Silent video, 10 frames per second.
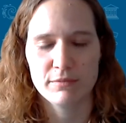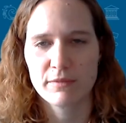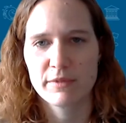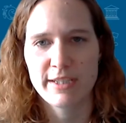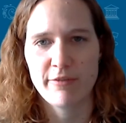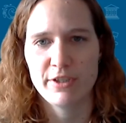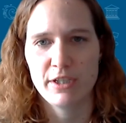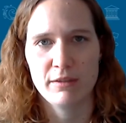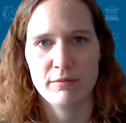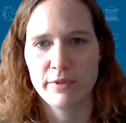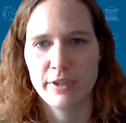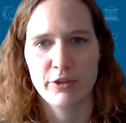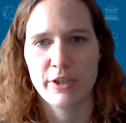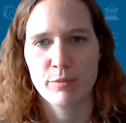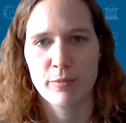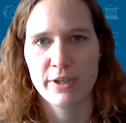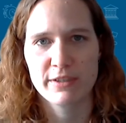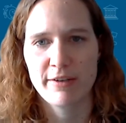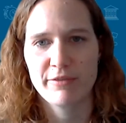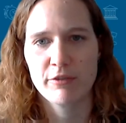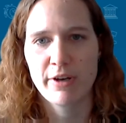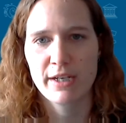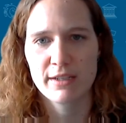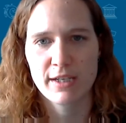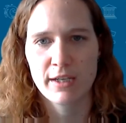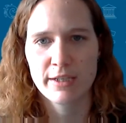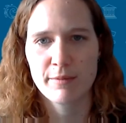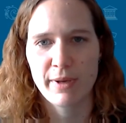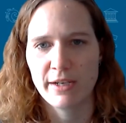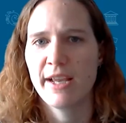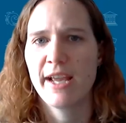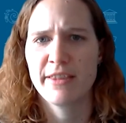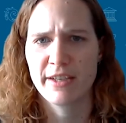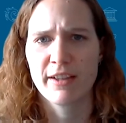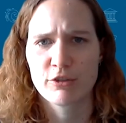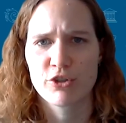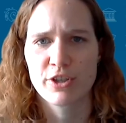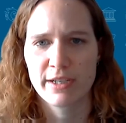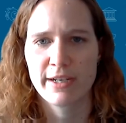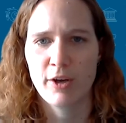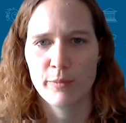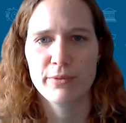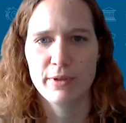safety, the appropriate safety ratings on them. And the electrician can help